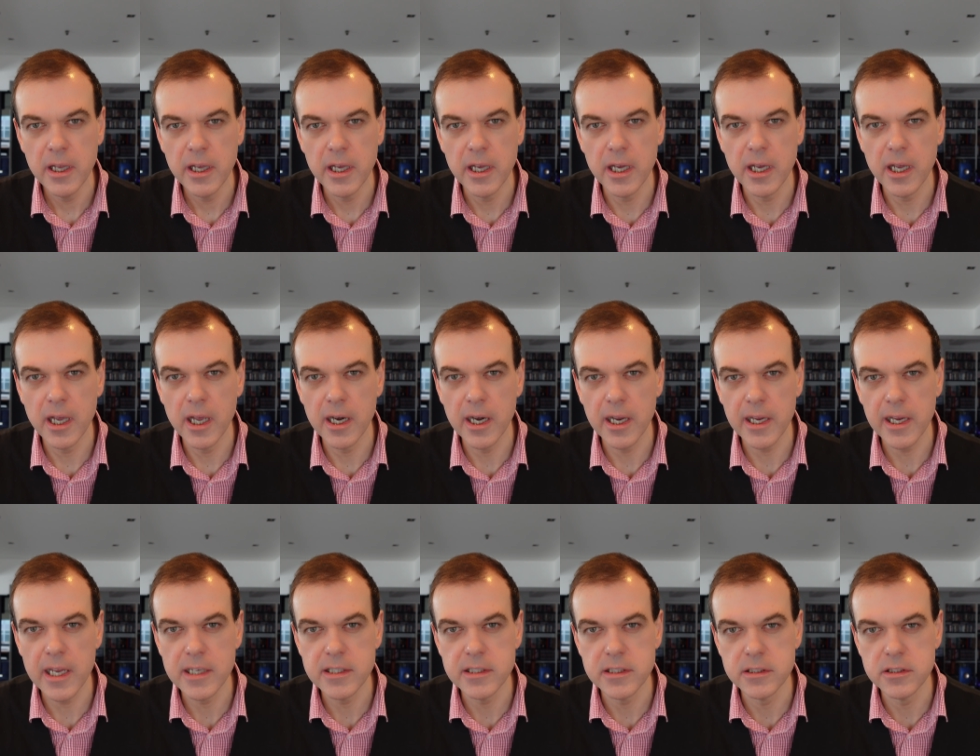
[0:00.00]
Uh, and I
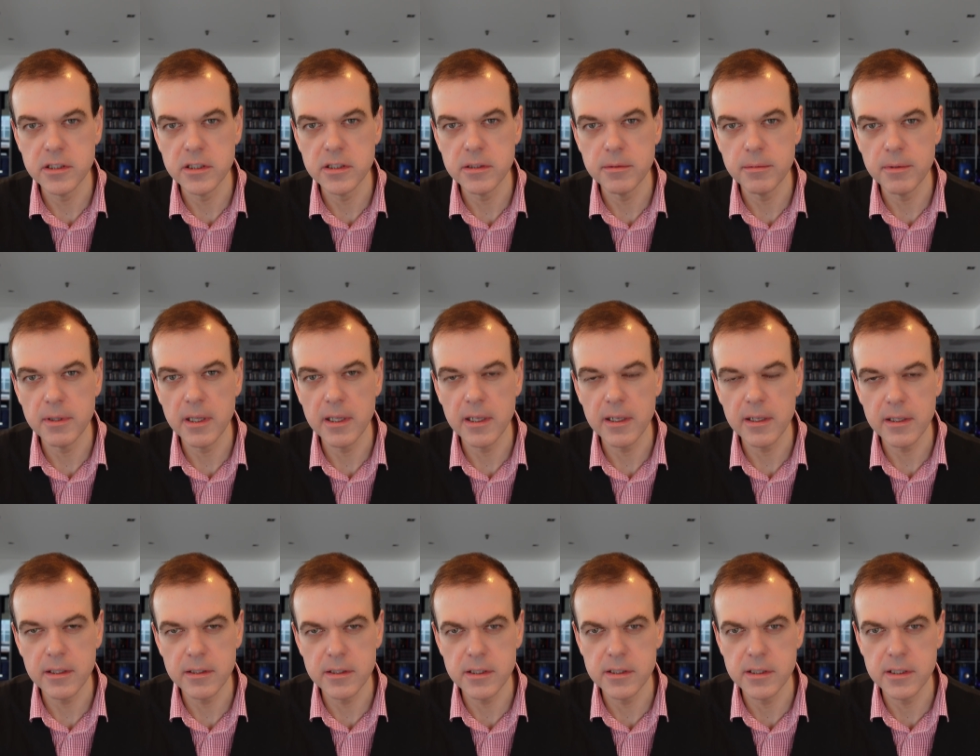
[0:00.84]
guess it's just the,
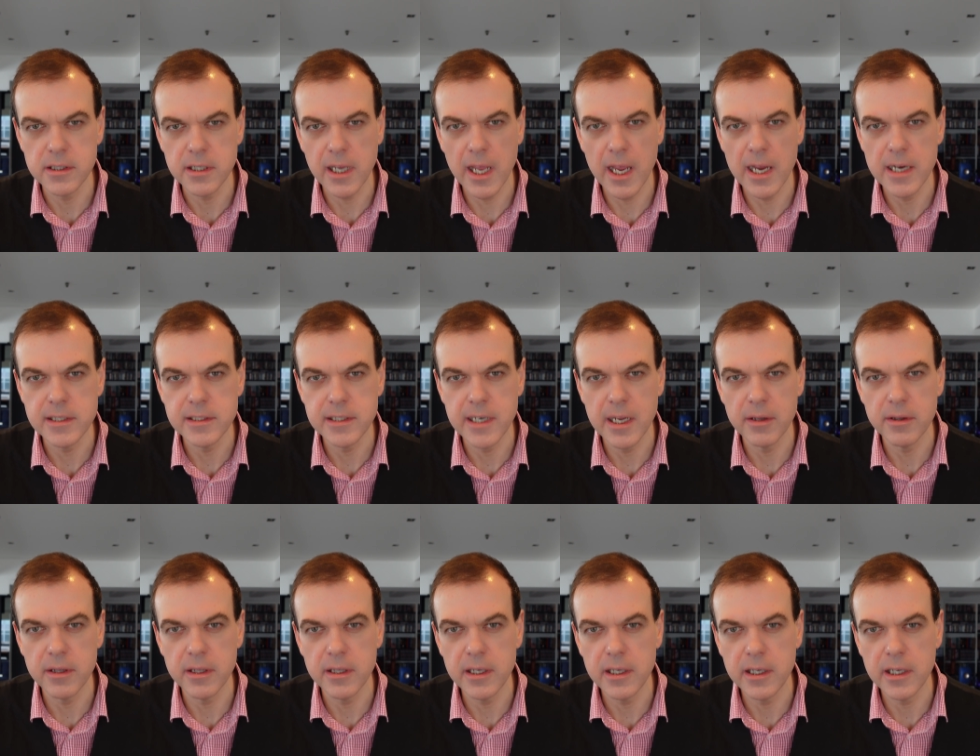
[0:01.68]
just the case now
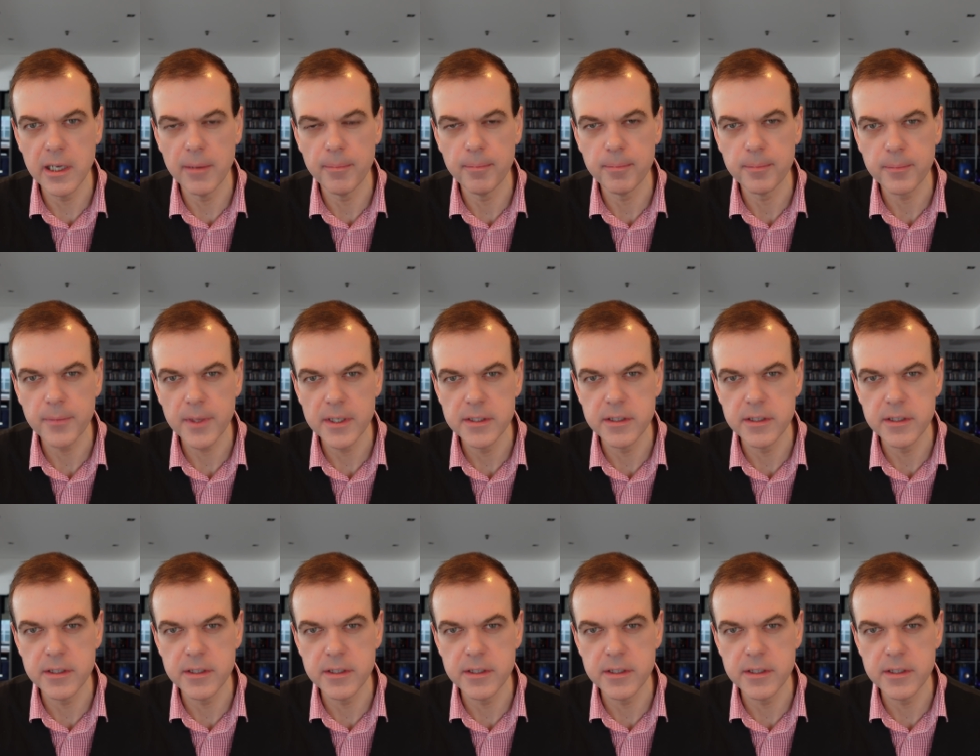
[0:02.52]
that the um,